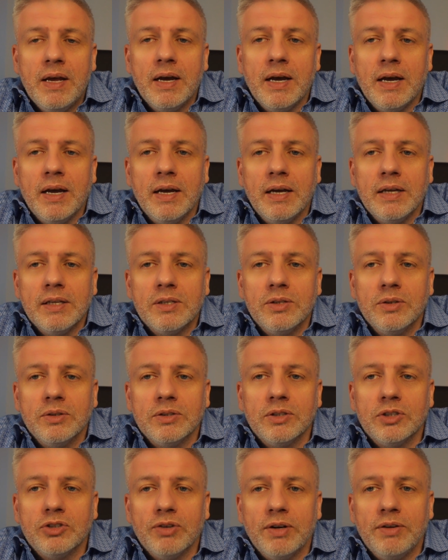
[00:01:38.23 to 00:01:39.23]
It's
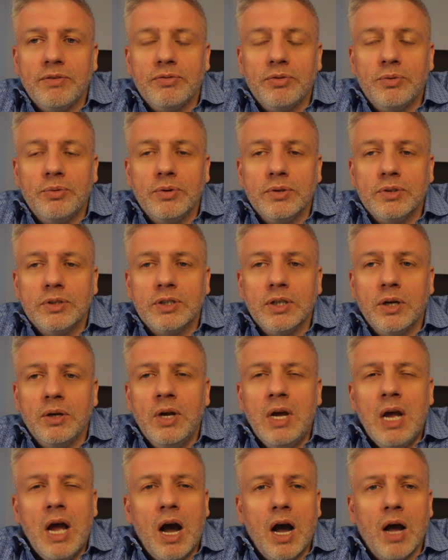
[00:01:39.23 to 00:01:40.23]
not straightforward. So
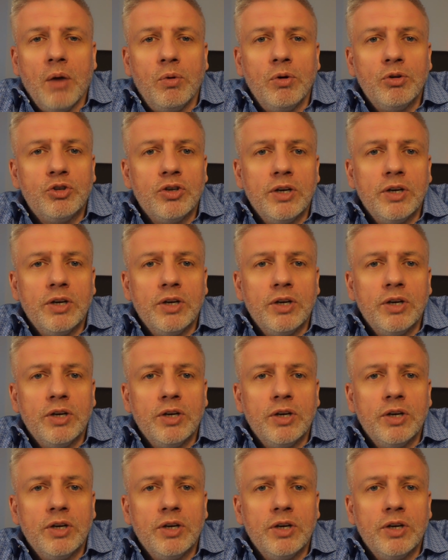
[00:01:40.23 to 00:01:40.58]
I will